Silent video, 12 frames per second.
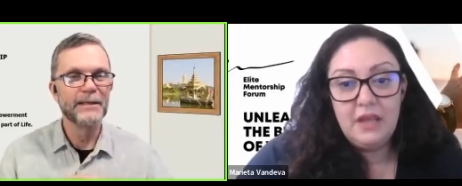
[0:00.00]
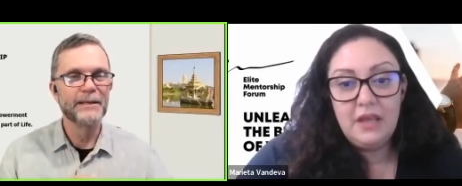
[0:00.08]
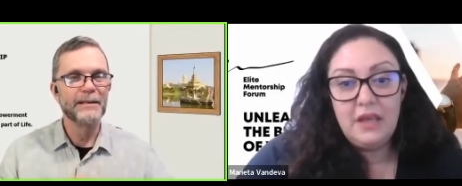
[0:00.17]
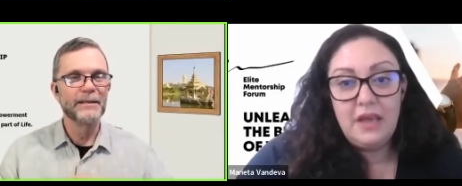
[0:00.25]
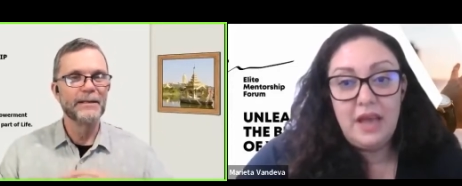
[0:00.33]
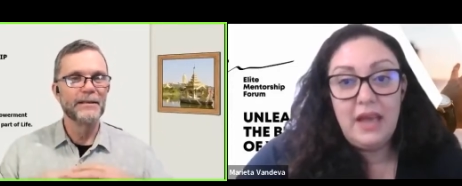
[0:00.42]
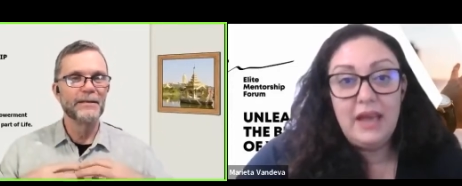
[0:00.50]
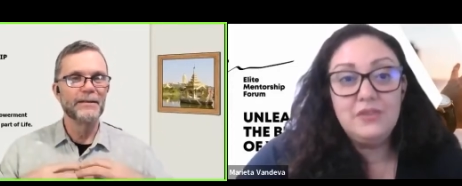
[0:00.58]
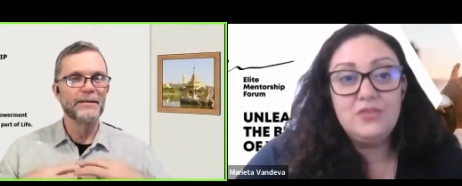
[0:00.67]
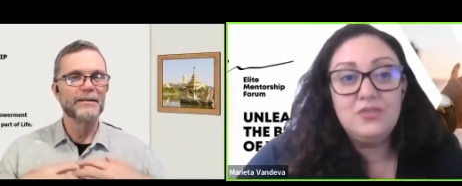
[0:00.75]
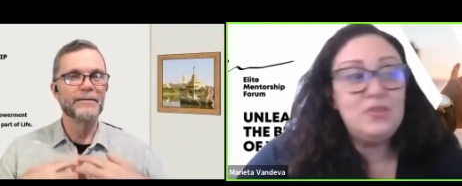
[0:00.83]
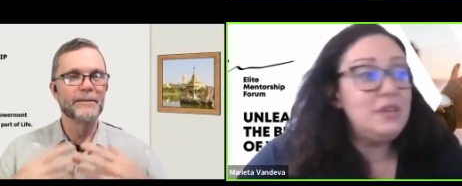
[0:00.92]
Speaker 1: Yeah,
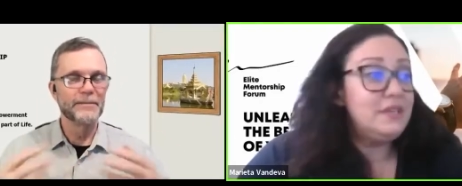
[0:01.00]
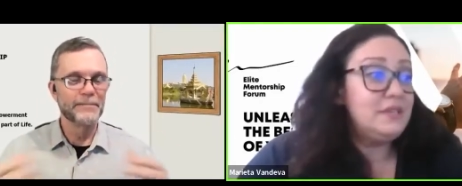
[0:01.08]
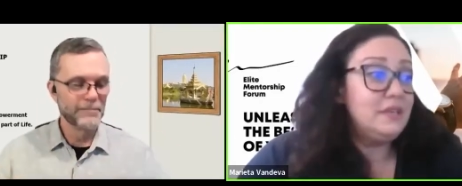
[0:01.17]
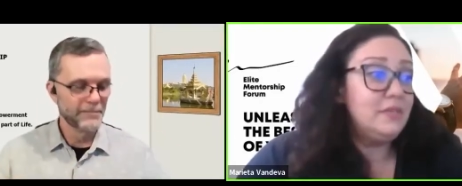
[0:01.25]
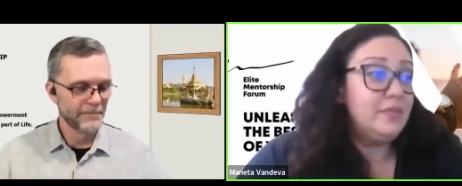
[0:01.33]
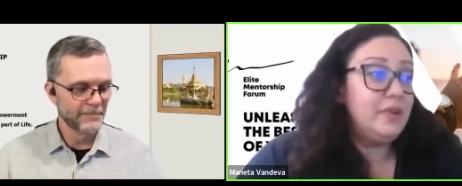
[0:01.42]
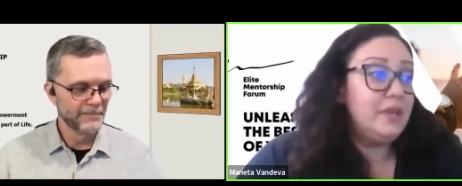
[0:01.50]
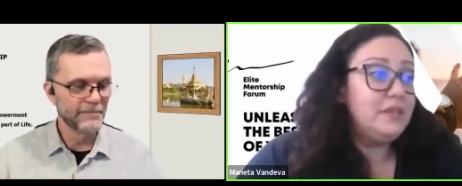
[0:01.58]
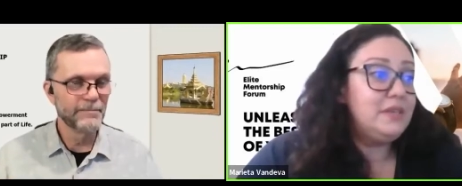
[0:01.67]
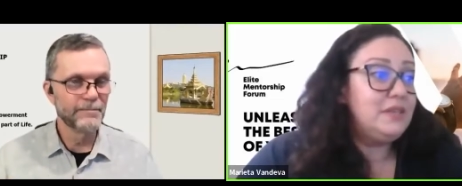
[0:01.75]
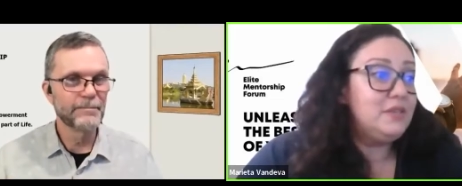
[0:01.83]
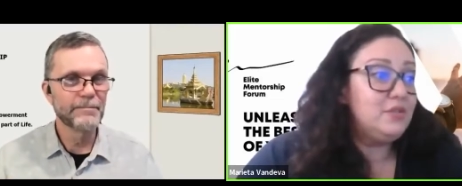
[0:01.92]
actually, the
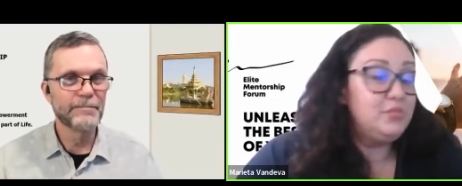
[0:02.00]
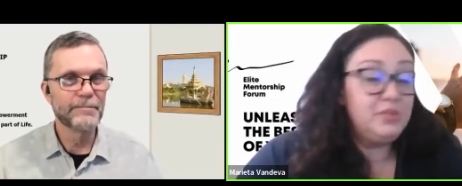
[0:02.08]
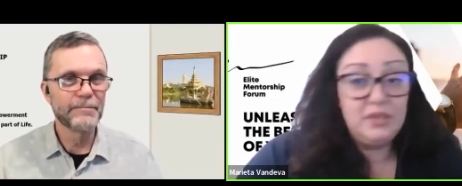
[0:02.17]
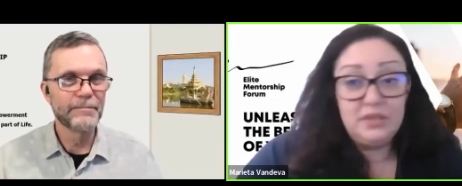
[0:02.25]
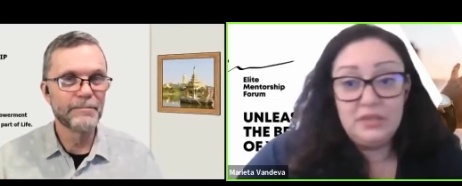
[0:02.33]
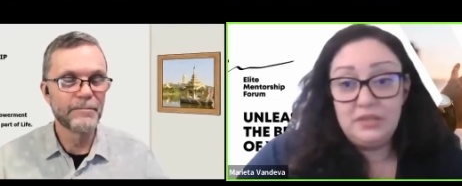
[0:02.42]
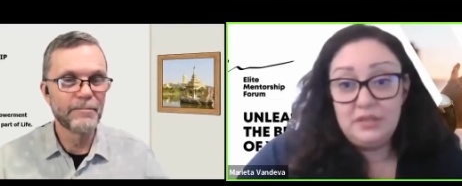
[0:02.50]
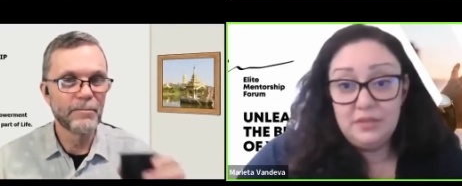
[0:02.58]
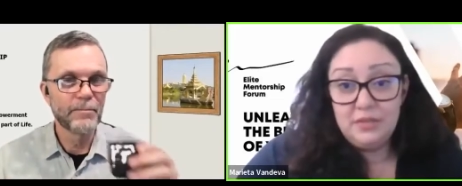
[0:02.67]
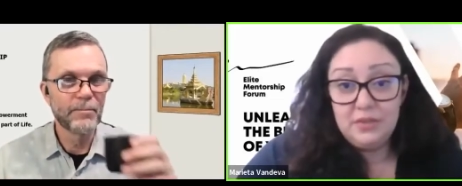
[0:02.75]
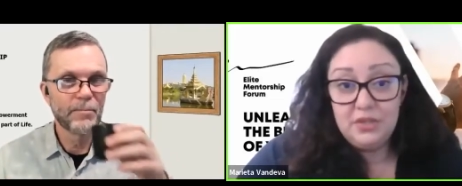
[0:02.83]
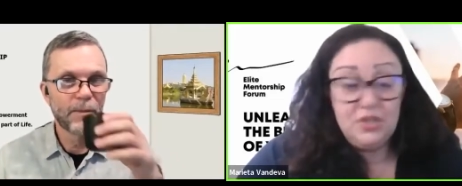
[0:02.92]
ability to build
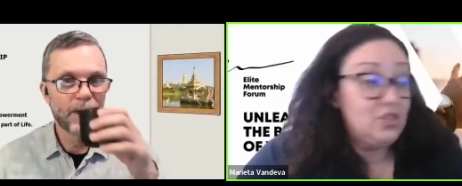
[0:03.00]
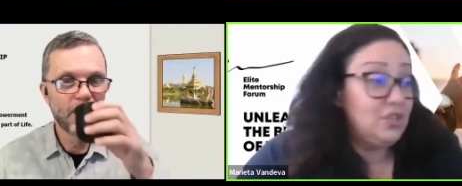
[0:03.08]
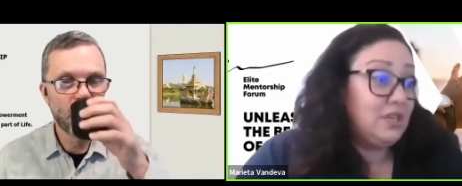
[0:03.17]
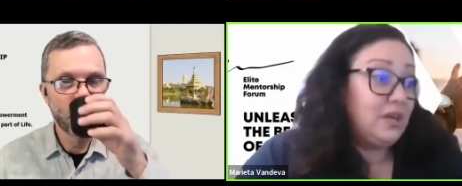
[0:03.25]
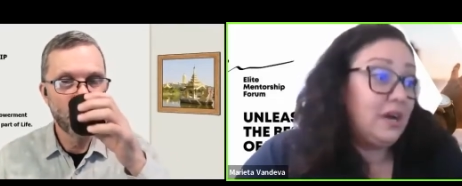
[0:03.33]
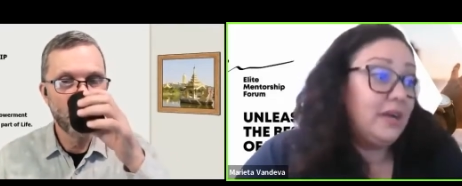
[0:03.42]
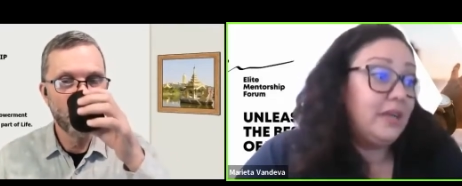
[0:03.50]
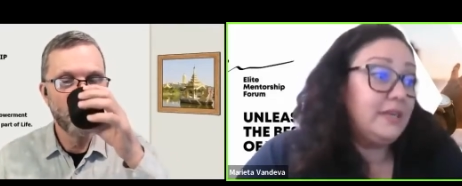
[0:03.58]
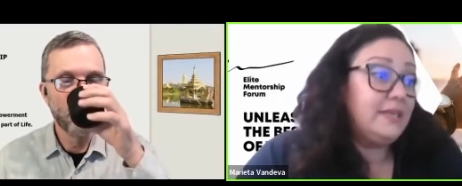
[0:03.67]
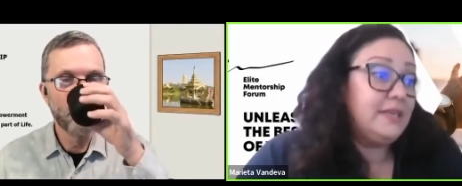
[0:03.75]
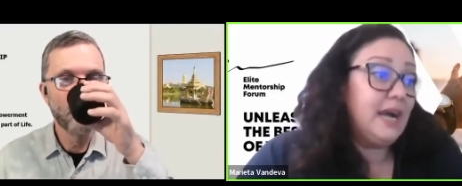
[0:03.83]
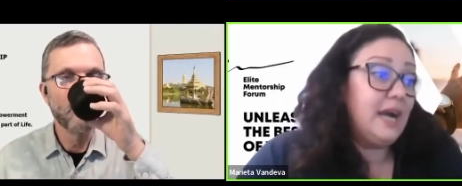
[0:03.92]
the magician
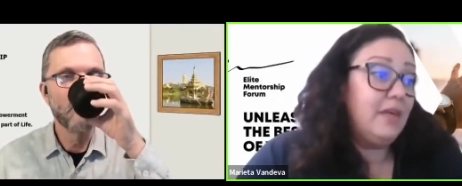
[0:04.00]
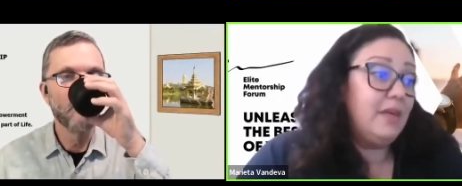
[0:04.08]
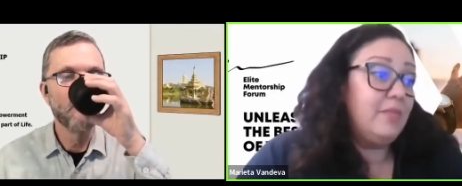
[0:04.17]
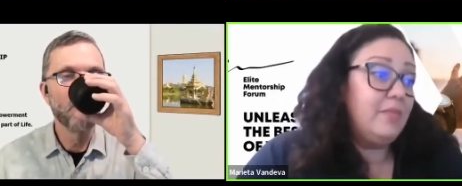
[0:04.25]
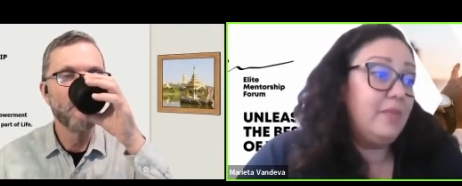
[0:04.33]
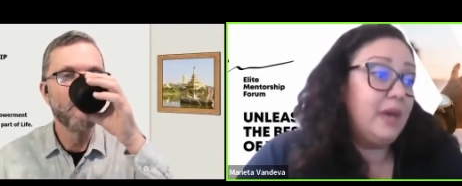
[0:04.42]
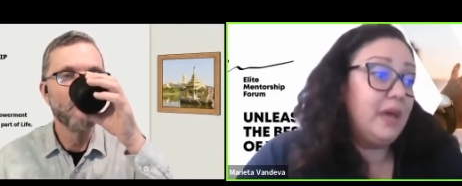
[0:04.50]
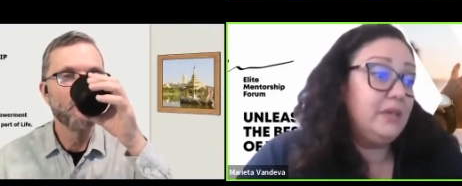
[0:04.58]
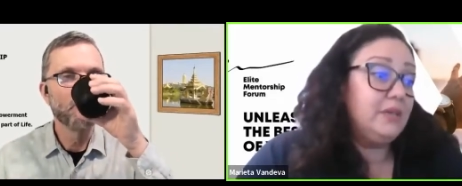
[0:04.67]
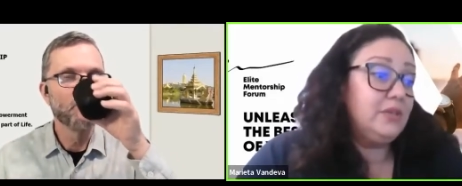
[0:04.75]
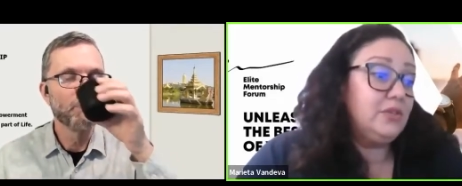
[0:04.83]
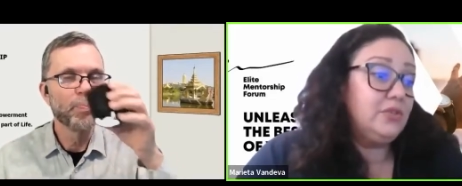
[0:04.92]
archetype
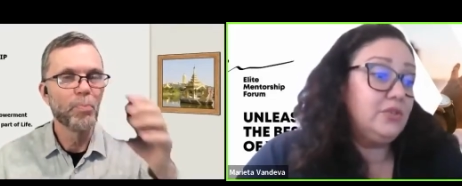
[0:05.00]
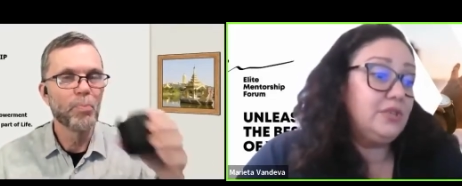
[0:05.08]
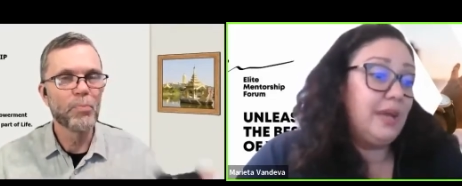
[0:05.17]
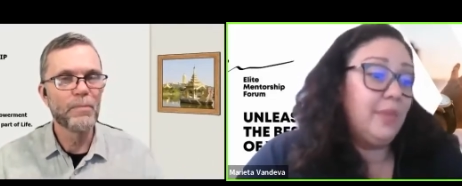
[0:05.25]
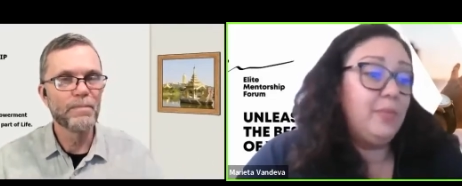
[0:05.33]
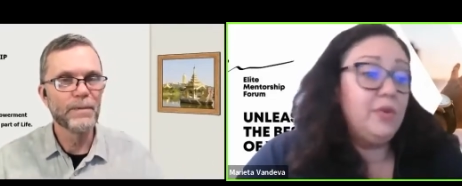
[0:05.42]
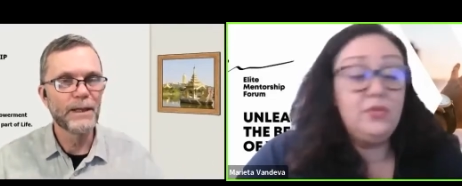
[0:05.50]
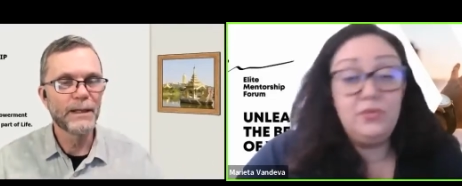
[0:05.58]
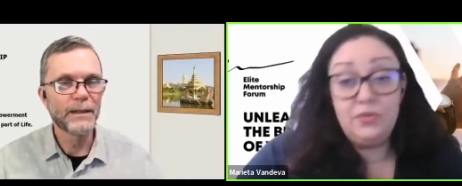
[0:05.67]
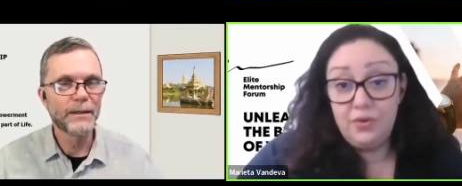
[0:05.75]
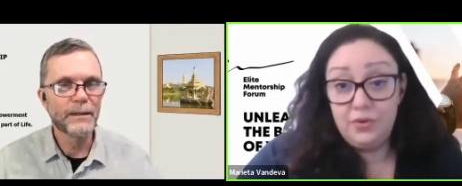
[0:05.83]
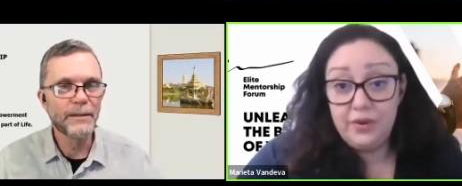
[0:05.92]
and to step
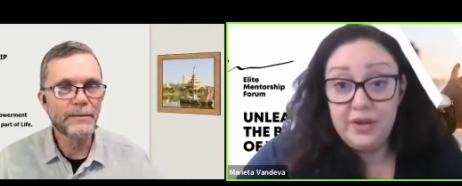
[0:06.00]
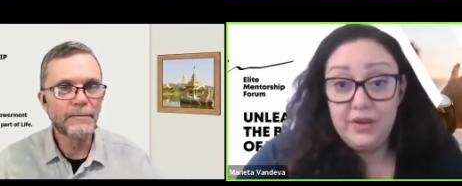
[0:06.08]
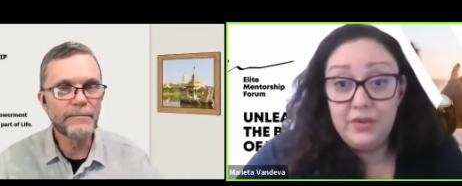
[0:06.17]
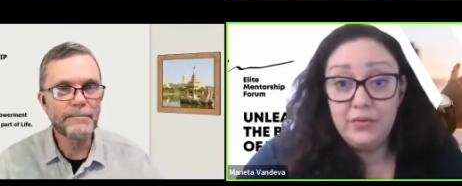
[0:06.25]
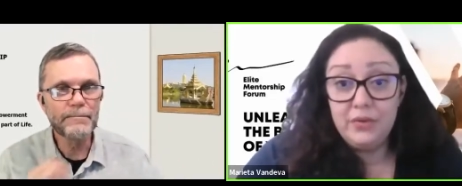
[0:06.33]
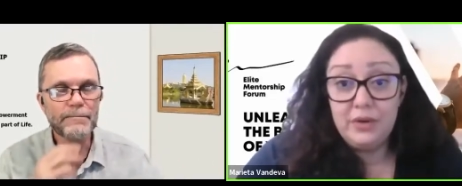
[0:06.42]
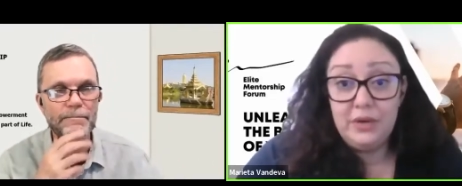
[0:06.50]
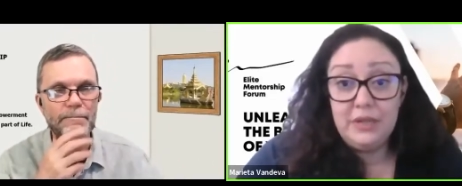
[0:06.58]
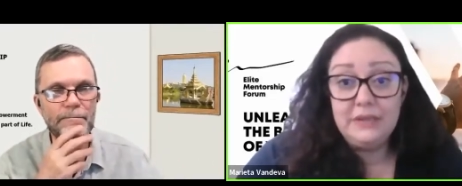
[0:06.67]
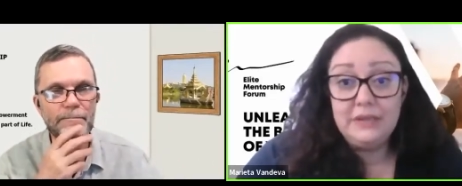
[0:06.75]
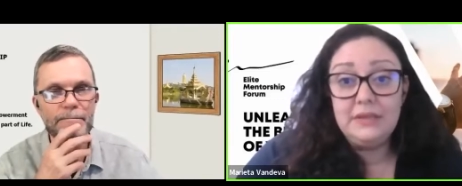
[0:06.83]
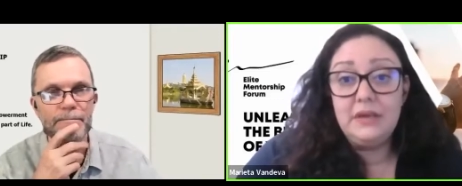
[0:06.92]
into your inner
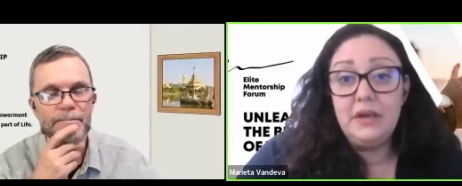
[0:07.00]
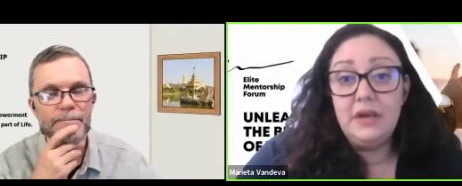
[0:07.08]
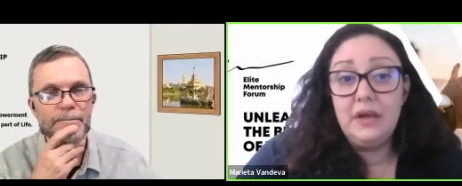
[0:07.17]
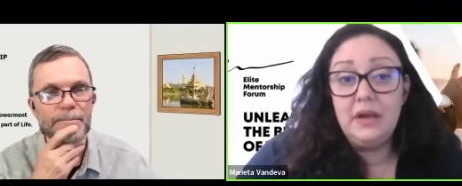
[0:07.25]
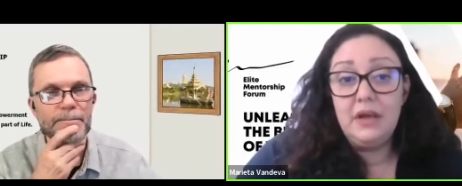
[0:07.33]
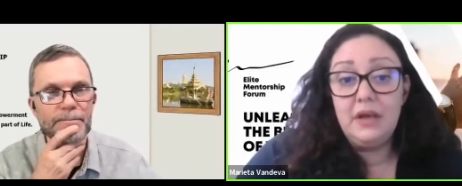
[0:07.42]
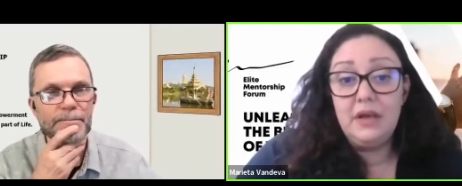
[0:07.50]
world uh,